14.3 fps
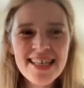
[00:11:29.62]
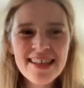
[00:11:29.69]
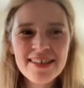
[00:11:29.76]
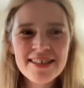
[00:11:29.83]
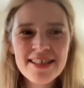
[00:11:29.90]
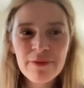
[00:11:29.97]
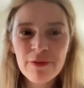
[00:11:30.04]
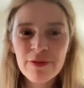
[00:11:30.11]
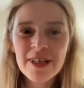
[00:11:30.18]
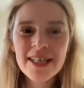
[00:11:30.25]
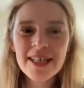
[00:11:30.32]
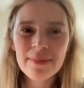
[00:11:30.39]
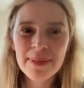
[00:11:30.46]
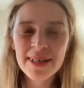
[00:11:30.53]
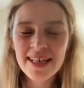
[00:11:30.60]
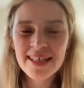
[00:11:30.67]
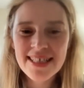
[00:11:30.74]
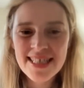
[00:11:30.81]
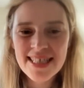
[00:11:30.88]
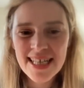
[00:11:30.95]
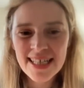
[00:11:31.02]
that freedom and
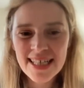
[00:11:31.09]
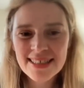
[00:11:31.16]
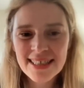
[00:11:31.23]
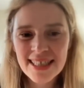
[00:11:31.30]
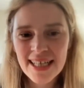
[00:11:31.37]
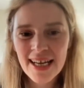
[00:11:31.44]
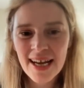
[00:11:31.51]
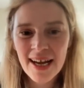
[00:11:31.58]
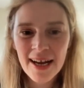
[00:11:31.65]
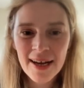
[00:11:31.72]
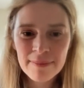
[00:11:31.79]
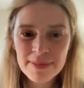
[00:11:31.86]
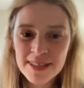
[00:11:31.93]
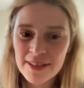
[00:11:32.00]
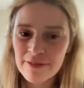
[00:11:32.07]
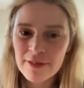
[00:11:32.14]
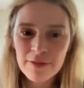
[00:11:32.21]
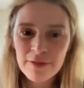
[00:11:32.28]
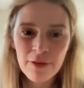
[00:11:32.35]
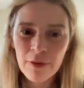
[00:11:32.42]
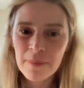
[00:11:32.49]
understanding
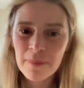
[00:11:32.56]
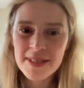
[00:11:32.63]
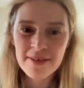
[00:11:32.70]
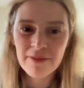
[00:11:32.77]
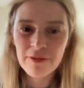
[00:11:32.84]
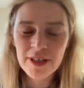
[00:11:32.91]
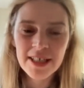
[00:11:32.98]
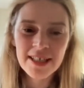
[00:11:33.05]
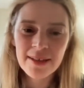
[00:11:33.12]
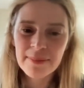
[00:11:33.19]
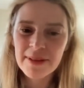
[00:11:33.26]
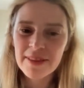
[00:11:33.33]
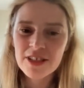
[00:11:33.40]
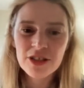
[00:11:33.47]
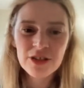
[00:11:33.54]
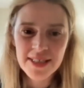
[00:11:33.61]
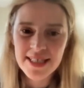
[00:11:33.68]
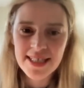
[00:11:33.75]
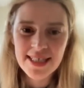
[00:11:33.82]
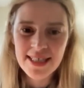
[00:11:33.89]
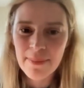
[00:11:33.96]
different forms of freedom and the
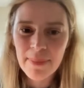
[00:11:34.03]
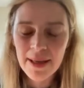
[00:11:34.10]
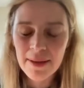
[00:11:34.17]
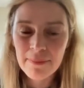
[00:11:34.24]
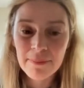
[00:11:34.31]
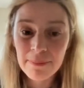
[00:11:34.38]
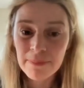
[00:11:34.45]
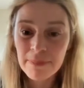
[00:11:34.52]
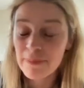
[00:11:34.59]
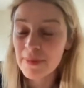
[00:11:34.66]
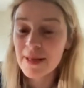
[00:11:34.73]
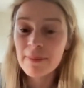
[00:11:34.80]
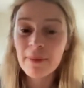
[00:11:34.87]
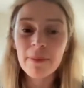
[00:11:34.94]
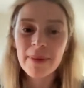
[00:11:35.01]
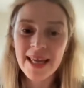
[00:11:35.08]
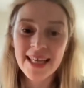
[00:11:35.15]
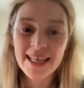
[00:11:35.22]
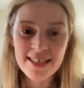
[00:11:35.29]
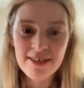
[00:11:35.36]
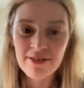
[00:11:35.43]
choices that people
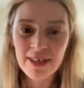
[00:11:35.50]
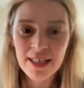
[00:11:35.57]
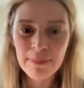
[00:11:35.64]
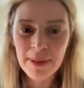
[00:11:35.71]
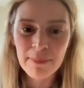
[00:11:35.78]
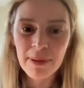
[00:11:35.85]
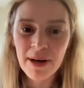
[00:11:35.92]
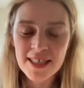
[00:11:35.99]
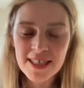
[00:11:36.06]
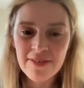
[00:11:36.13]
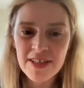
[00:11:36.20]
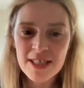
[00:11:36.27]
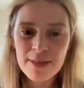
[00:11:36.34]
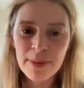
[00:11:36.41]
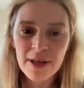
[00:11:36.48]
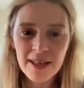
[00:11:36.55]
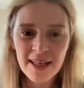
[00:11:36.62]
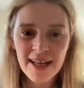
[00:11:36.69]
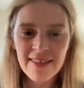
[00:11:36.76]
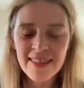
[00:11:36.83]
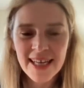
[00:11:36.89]
make is a really big part of this book.
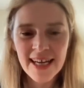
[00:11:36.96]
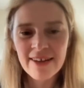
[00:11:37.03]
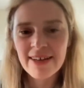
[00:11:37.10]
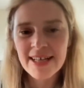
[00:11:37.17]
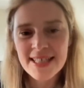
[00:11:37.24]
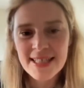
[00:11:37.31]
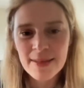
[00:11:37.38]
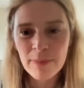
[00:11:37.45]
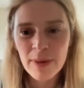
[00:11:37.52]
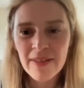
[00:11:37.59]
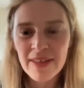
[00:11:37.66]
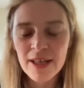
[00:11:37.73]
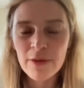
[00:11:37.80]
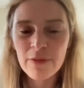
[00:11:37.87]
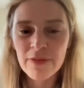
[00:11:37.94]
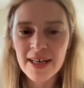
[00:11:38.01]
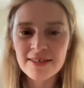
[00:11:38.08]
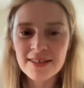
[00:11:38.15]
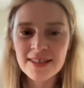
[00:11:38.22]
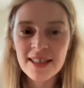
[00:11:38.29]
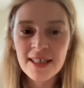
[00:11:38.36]
And I think I read somewhere that you
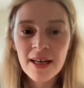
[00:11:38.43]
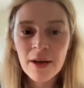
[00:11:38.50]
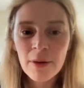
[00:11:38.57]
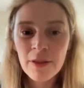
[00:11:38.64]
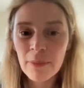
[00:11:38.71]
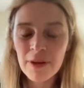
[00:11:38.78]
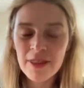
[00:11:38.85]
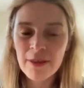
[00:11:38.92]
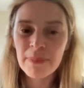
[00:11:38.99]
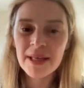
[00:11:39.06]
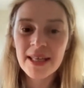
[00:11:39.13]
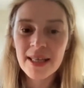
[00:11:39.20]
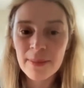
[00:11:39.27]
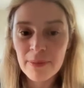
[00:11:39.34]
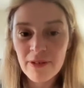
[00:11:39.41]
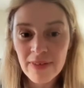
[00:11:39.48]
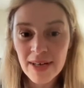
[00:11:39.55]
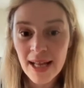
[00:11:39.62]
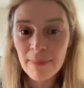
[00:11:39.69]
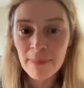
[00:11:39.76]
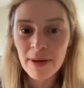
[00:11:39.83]
found that with the Beekeeper of
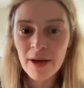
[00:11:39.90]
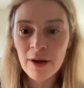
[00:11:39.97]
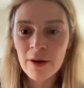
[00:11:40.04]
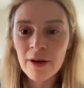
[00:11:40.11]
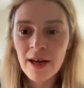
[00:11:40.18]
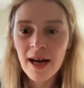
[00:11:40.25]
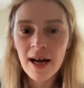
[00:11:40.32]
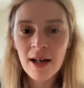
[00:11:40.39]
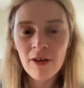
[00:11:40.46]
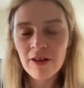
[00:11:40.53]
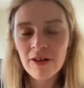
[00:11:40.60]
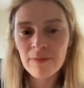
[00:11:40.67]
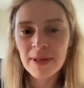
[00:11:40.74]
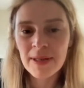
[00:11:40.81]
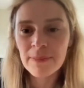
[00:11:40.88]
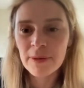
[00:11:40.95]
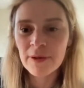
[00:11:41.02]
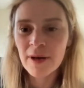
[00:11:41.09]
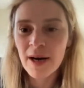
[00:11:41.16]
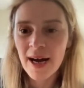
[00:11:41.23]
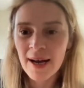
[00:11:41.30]
Aleppo, a lot of people